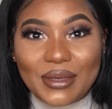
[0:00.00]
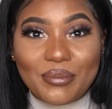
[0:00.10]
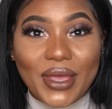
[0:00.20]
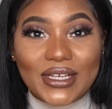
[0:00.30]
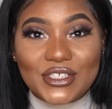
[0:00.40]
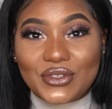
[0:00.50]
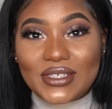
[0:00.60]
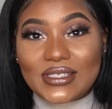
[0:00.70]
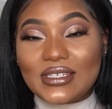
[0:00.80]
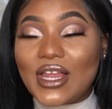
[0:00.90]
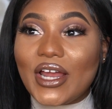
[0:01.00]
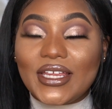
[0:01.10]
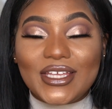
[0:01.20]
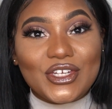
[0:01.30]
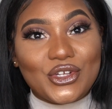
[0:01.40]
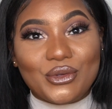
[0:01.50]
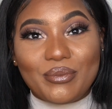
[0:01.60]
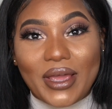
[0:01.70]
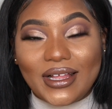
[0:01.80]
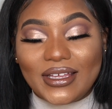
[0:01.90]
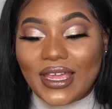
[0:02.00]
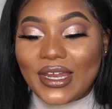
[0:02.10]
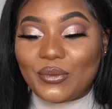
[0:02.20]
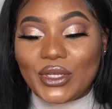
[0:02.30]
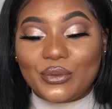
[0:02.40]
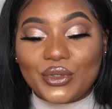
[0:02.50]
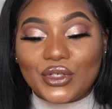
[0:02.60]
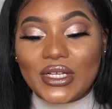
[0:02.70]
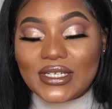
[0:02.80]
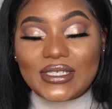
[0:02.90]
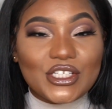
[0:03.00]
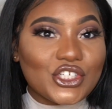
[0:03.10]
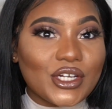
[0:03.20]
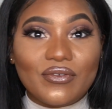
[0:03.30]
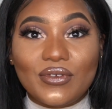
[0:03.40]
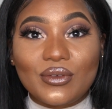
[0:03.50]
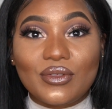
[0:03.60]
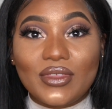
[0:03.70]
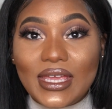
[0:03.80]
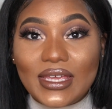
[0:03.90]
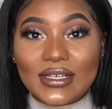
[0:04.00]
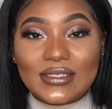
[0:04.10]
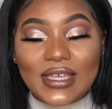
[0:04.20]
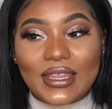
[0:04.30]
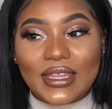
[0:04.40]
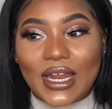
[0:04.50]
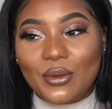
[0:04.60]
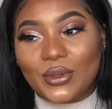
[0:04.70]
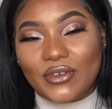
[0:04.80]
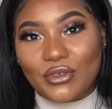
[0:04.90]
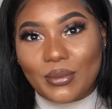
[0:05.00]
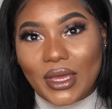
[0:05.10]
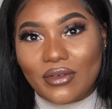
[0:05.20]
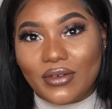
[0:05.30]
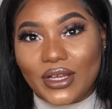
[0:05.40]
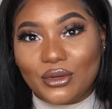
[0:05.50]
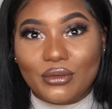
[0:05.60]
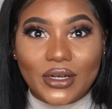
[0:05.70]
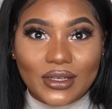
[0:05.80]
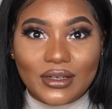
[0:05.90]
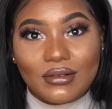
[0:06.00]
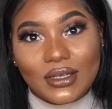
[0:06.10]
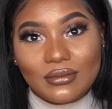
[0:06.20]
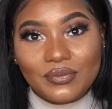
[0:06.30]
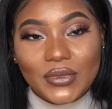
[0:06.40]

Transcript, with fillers: get back to this Naughty Nude palette and we will touch on a few things and then I will give you my final rating, okay?